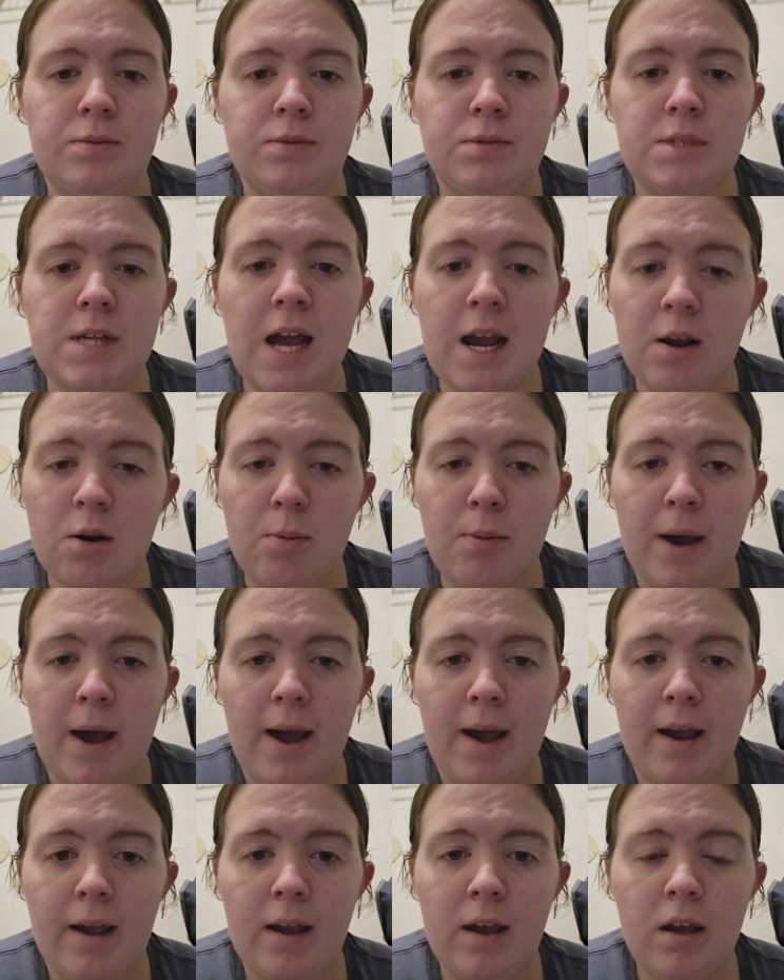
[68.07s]
tackle
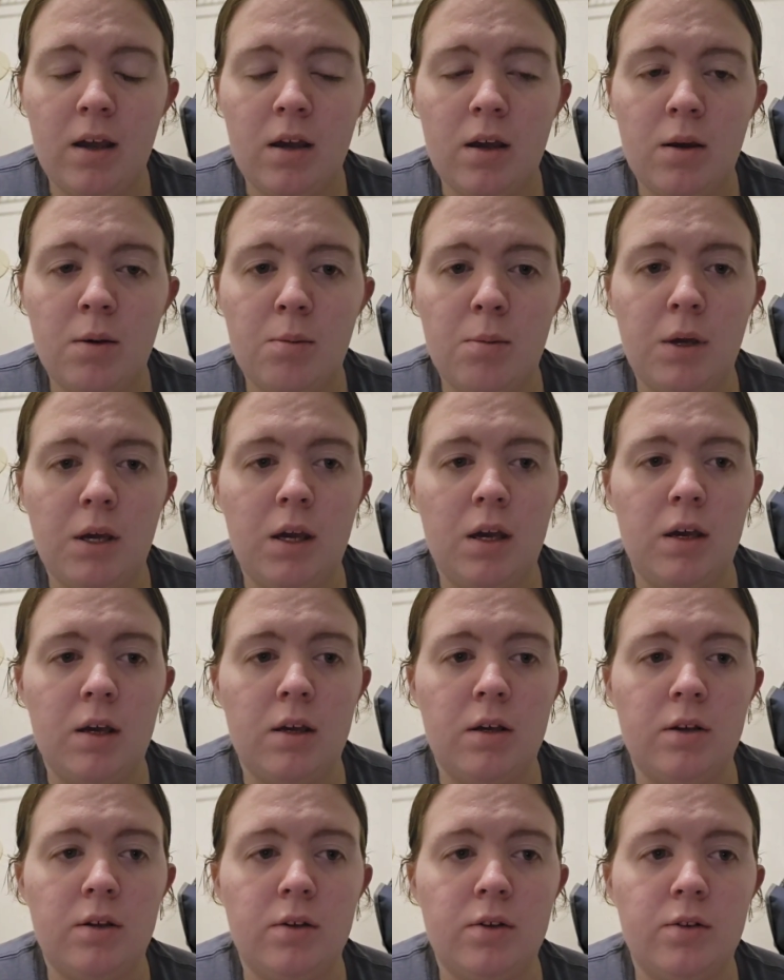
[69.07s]
bag,
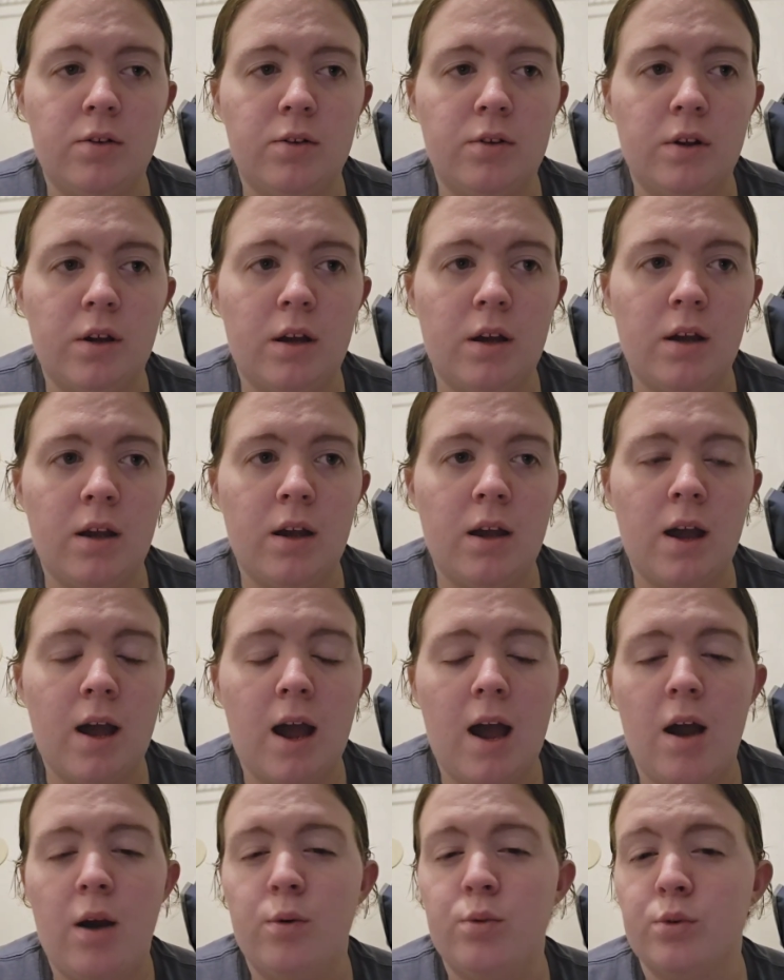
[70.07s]
because
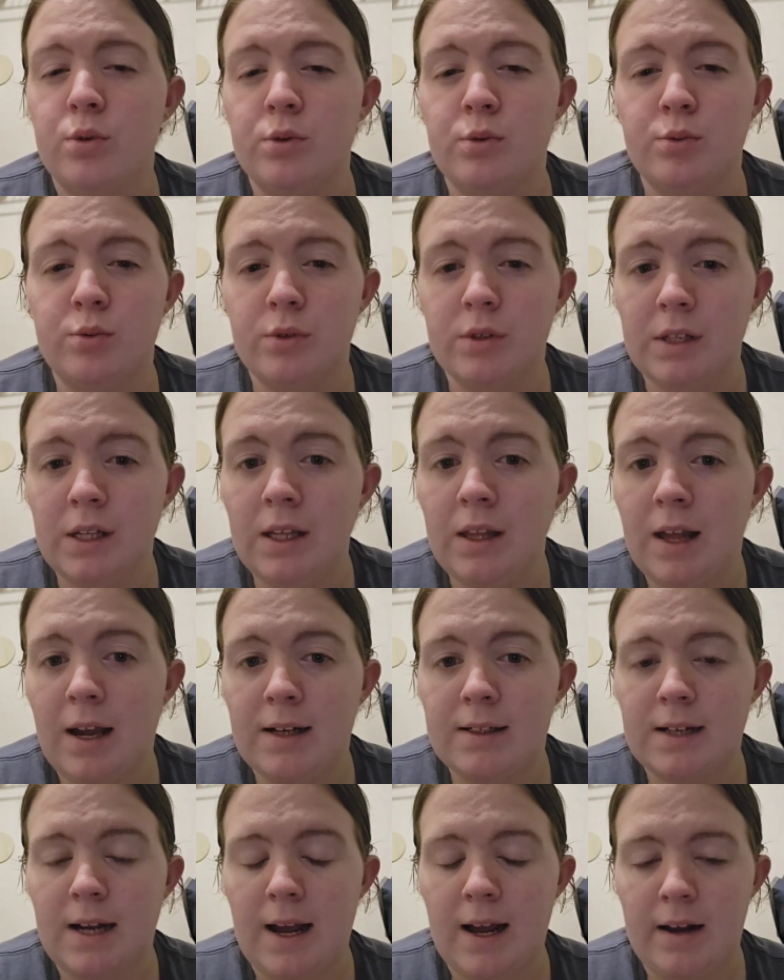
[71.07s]
I would really
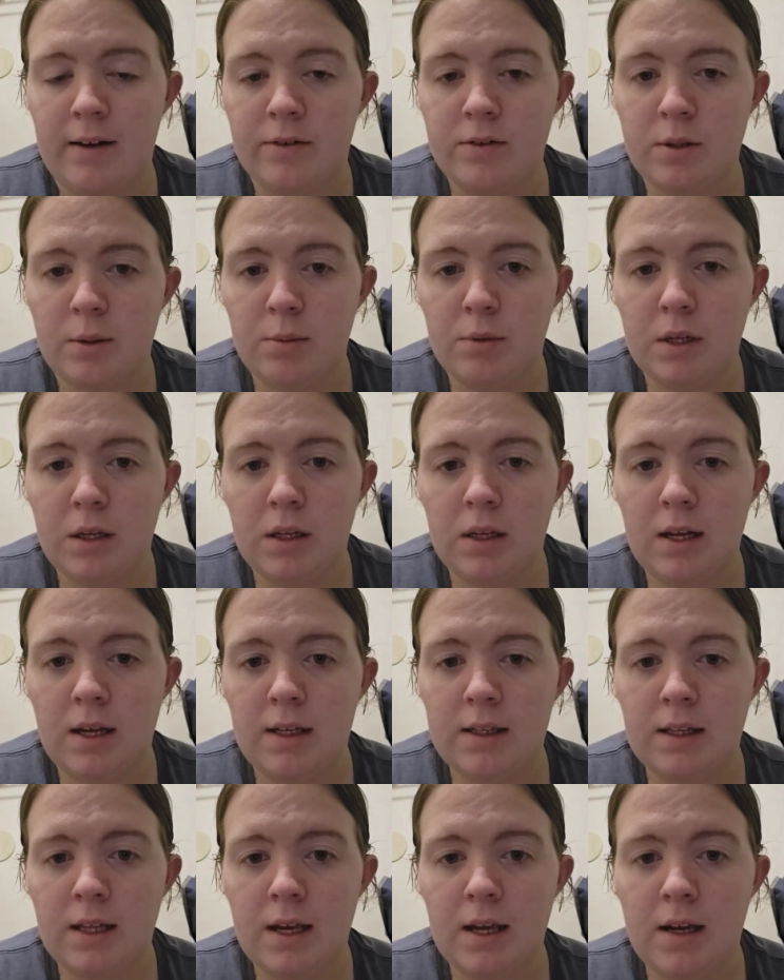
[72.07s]
like to have something like
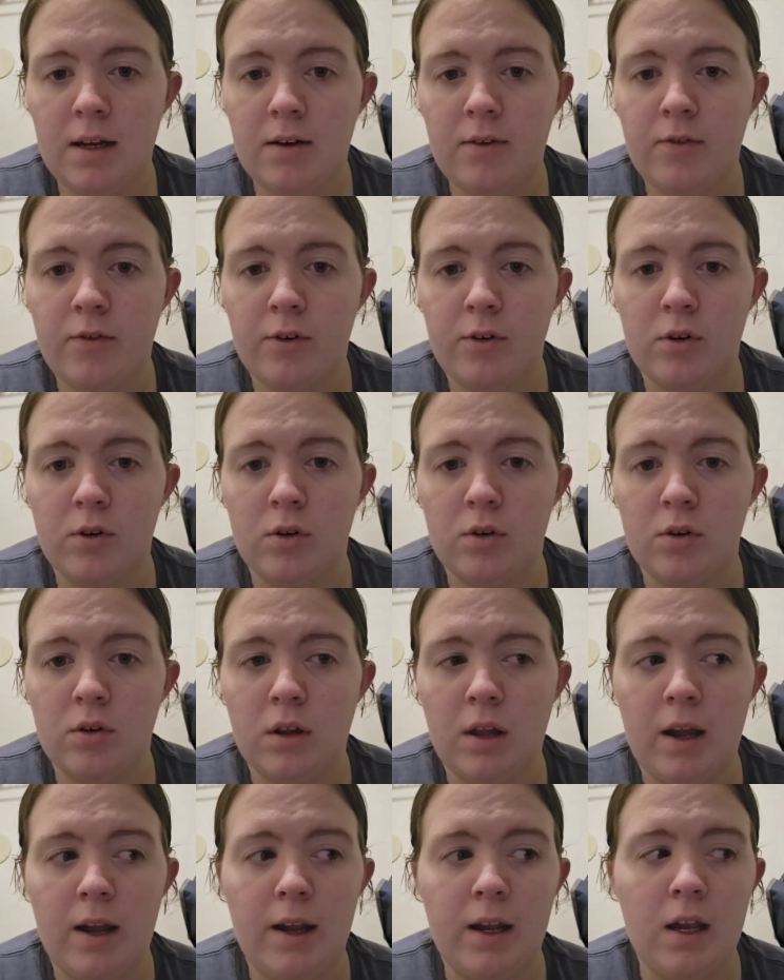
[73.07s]
that for
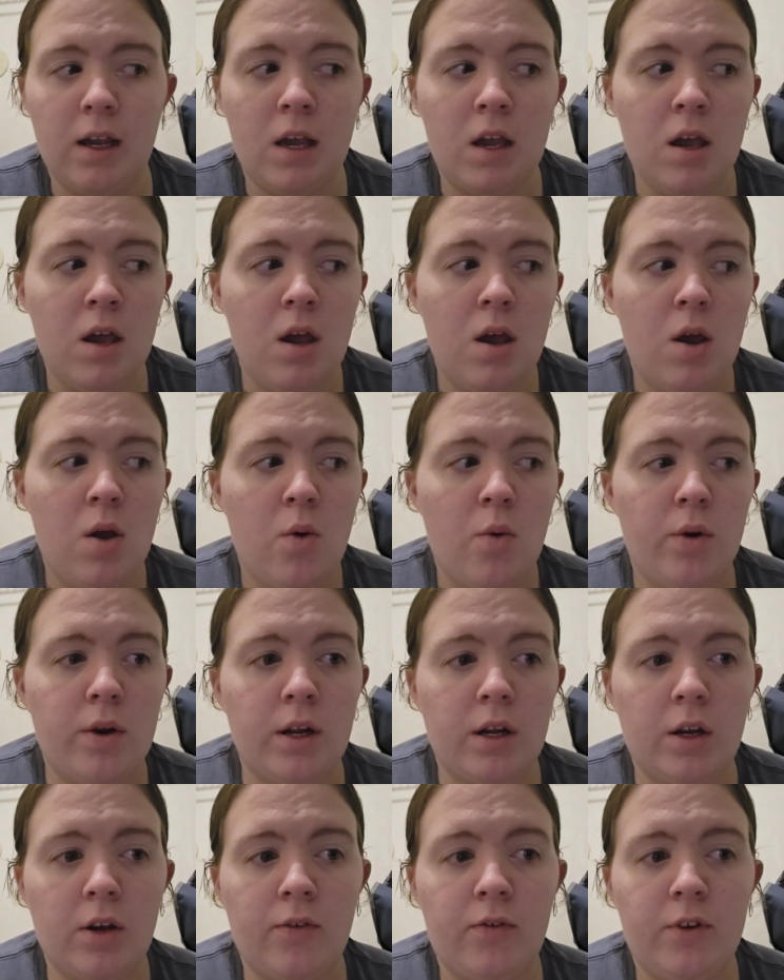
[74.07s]
like when
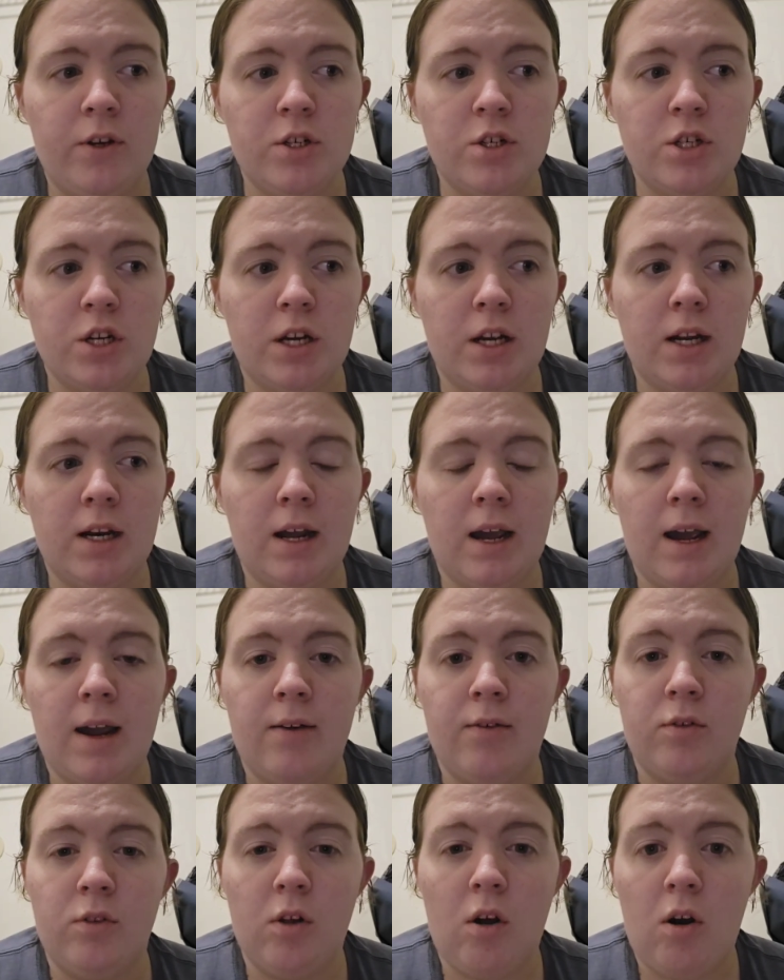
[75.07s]
I go fishing and I
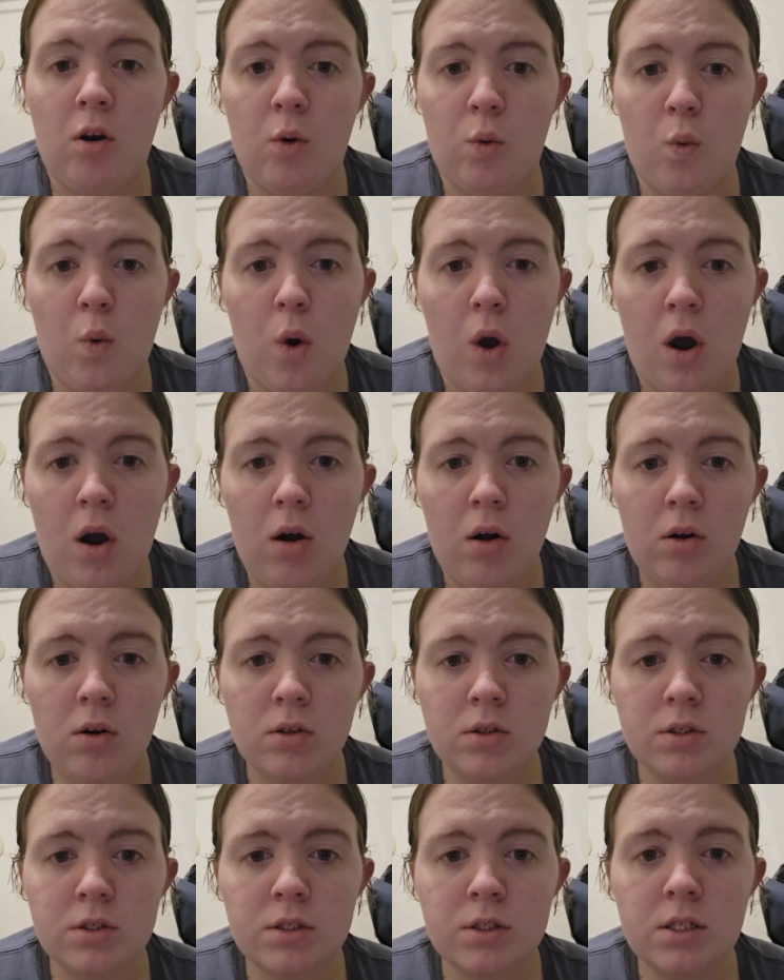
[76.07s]
have long
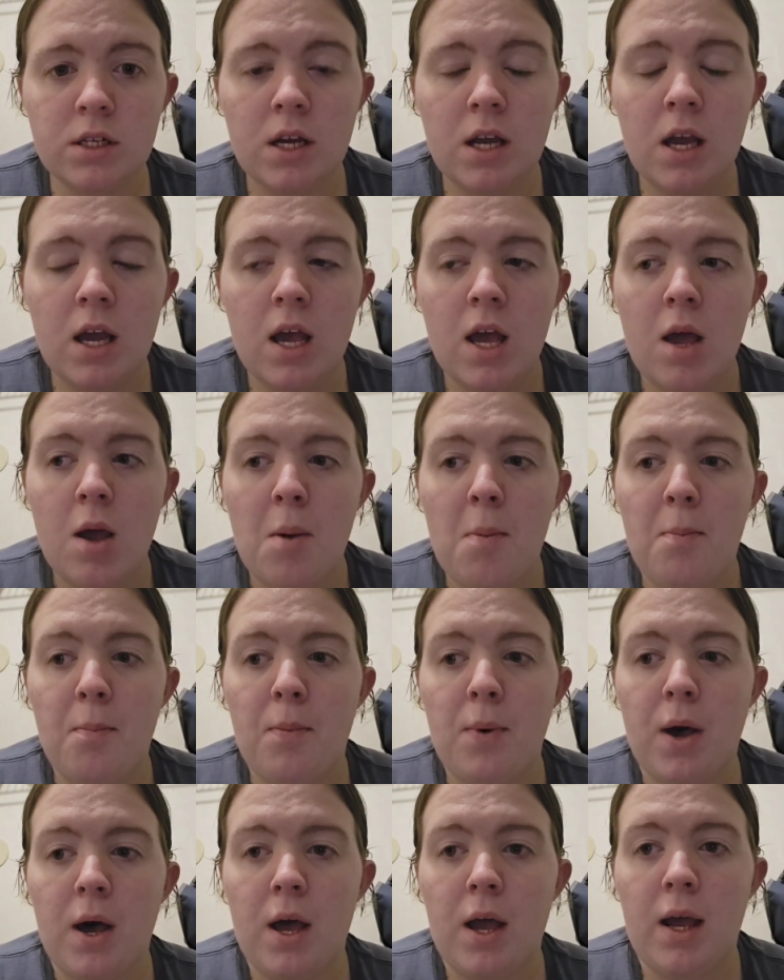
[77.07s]
walks.
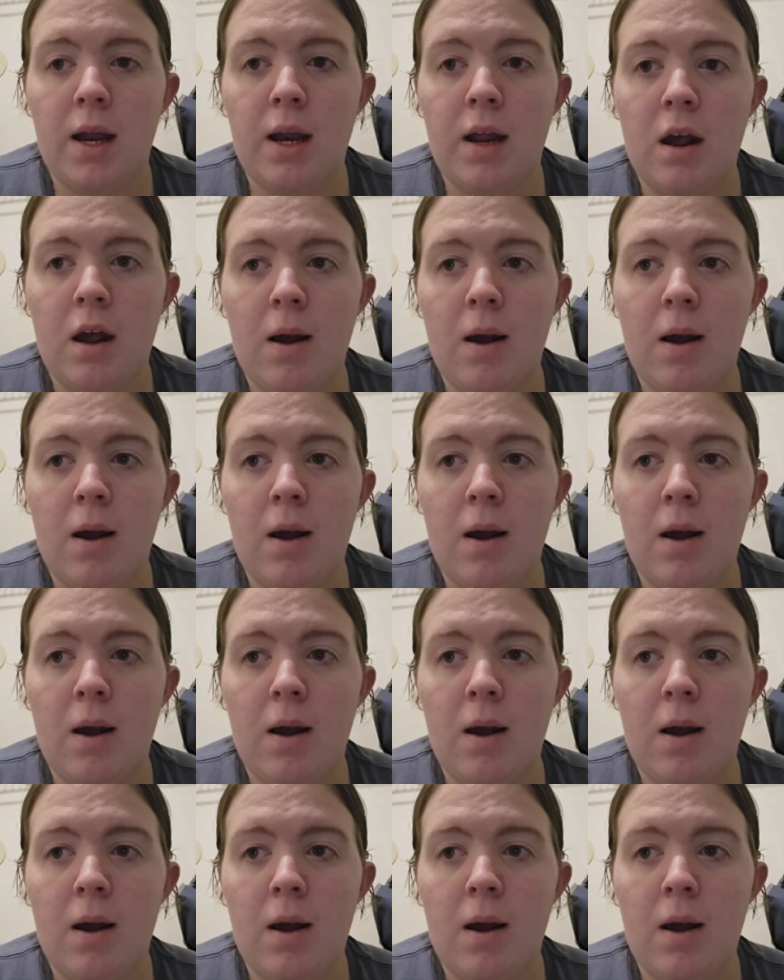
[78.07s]
But